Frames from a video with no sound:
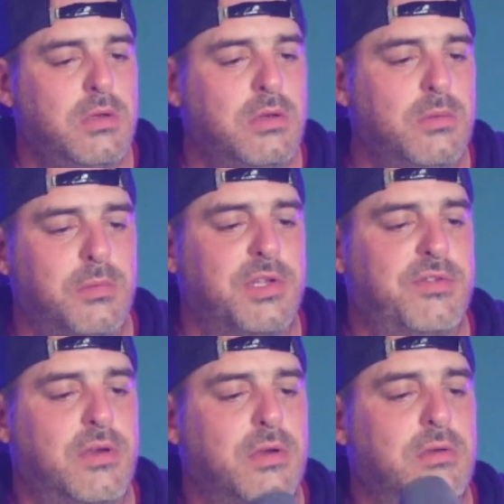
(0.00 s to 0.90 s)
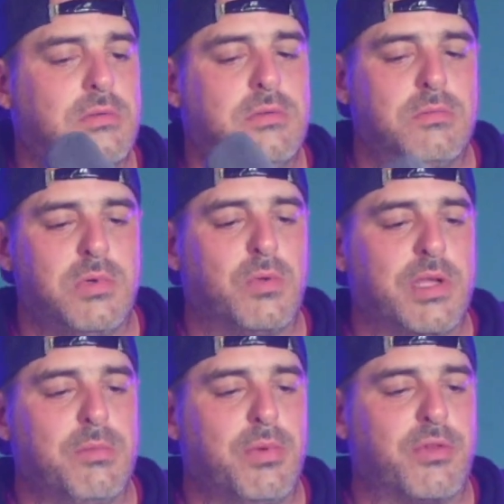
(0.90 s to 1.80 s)
But we'll
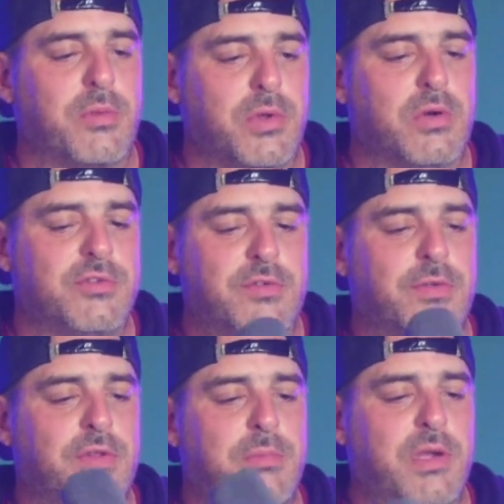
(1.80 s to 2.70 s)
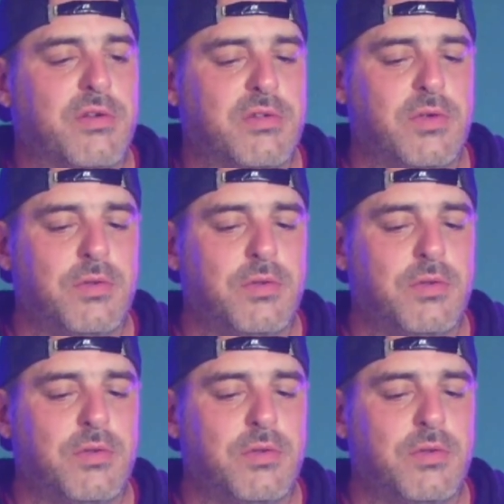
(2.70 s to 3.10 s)
get both of them going just for the appearance of it.